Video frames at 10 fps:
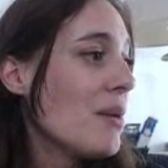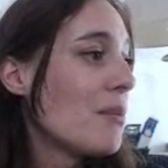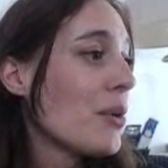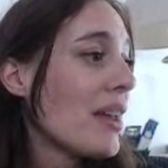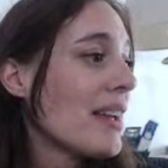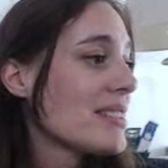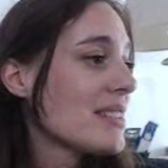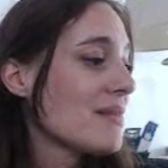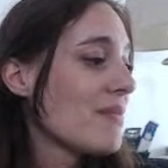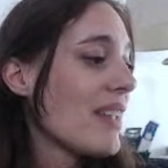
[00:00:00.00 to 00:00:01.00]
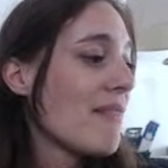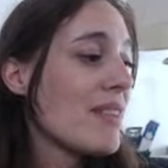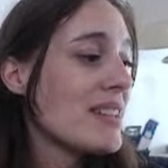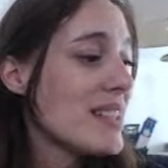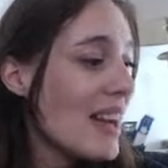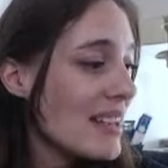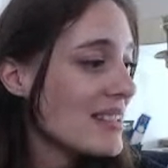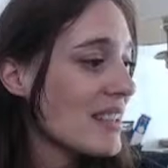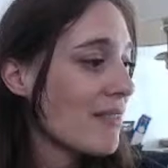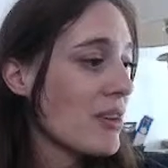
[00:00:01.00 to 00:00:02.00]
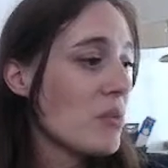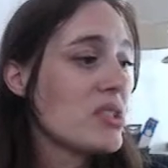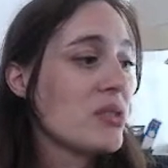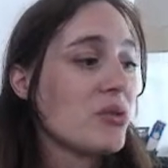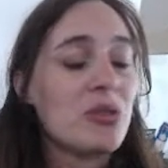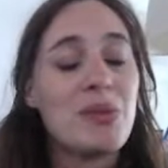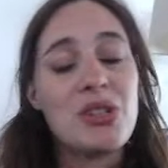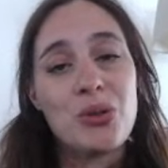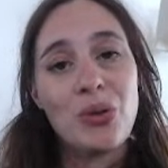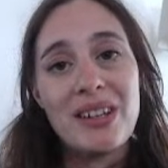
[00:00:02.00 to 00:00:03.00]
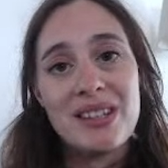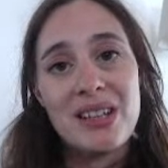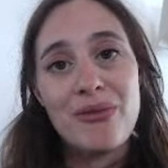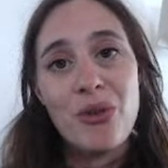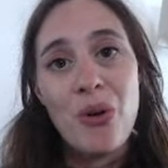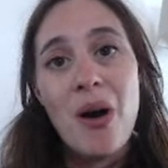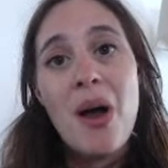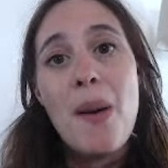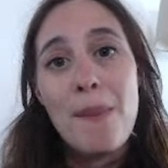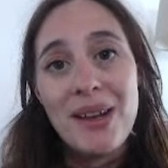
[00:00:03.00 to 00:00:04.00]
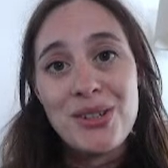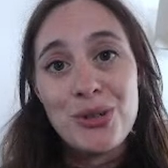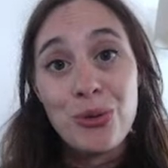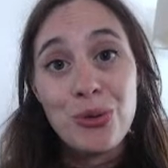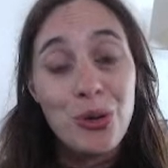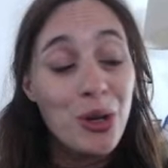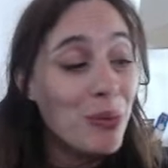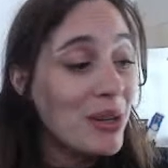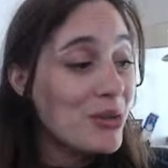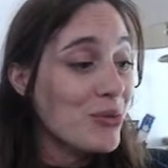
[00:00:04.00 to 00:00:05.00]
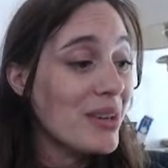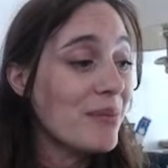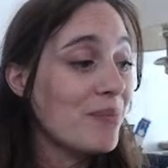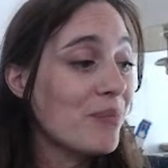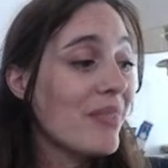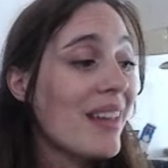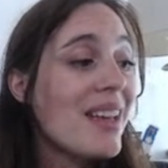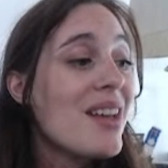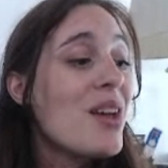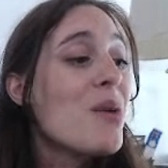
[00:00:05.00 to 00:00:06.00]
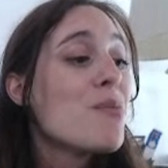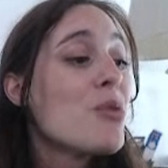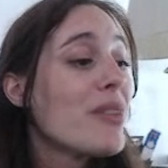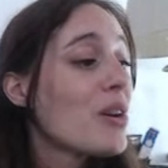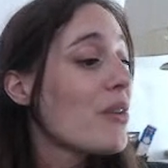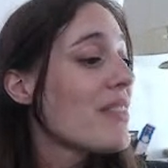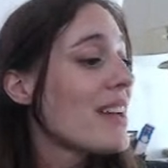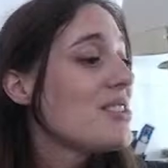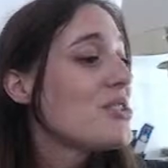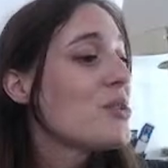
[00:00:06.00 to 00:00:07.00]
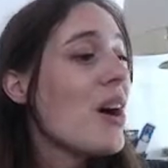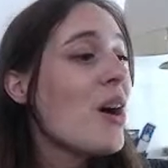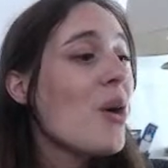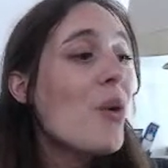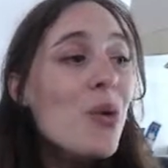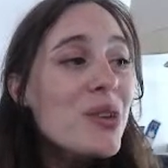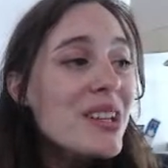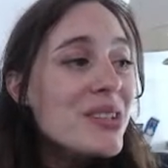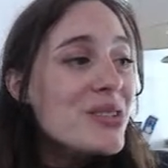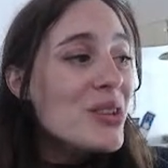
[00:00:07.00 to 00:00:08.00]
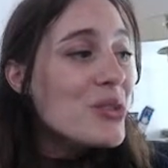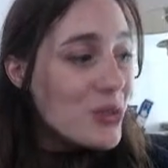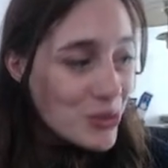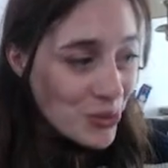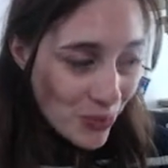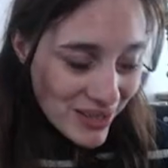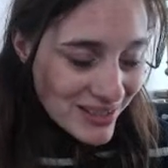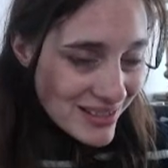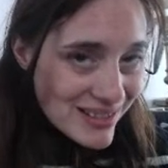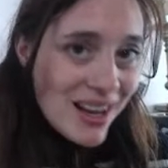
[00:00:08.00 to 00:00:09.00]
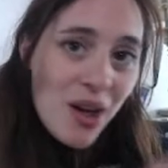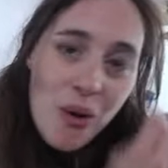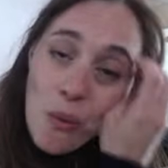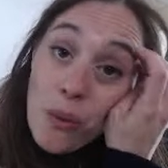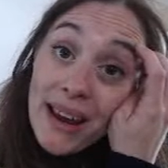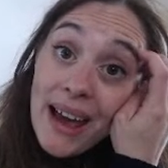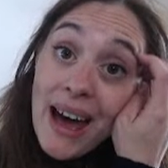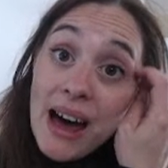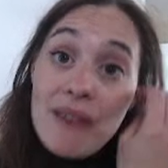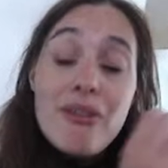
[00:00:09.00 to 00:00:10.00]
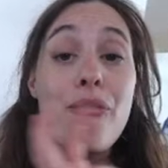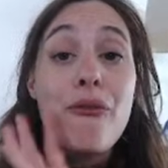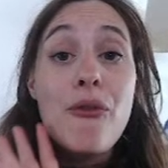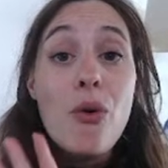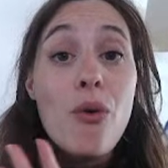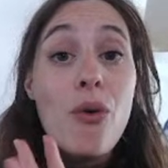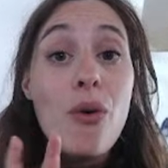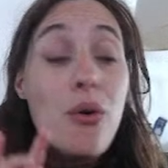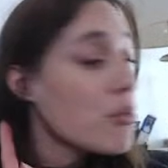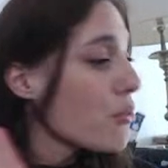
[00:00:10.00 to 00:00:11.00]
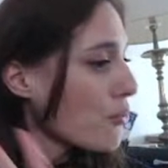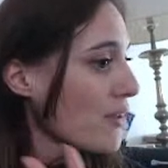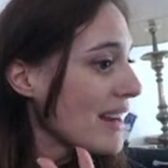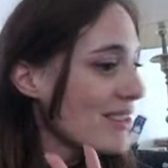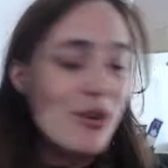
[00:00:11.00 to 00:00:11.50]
Brones, a fantastic film which has also been shortlisted for Best Short Documentary. Moving on then to our audience choice, we have three